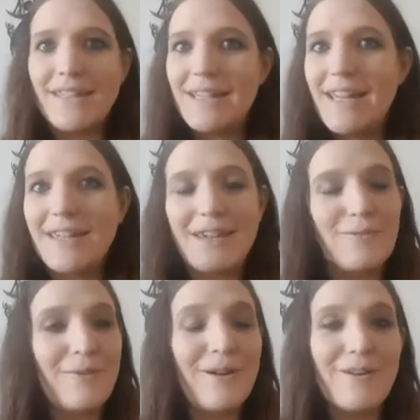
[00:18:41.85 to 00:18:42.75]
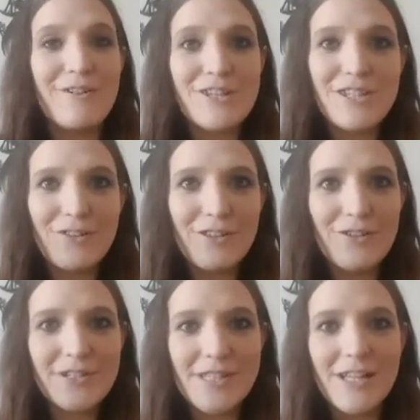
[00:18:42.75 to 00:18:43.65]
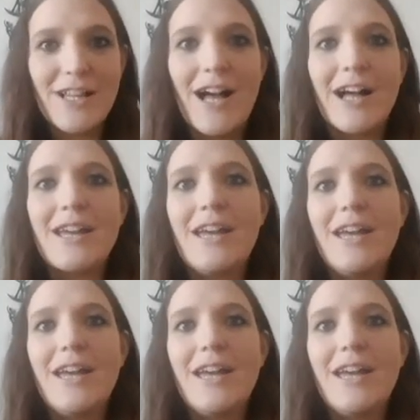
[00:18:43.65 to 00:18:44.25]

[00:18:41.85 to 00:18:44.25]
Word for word: Like, we are so close to the clock.